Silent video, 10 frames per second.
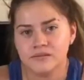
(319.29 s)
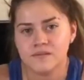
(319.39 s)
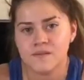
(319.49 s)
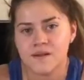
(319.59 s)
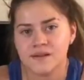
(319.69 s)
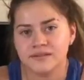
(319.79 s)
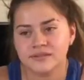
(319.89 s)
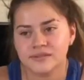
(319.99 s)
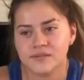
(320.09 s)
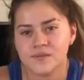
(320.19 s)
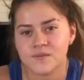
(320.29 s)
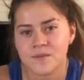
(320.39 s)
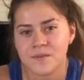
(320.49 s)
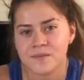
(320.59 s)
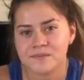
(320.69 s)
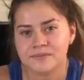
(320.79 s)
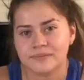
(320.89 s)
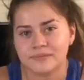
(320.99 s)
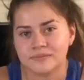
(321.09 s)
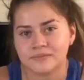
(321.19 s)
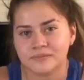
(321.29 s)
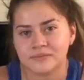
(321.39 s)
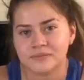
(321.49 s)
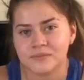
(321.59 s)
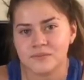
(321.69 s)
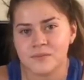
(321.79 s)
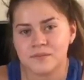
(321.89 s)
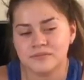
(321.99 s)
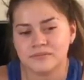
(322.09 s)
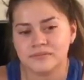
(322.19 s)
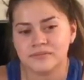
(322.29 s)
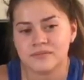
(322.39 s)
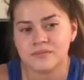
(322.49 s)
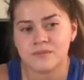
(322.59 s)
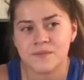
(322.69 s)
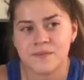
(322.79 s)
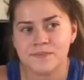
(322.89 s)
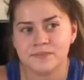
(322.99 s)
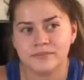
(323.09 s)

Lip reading: [no speech]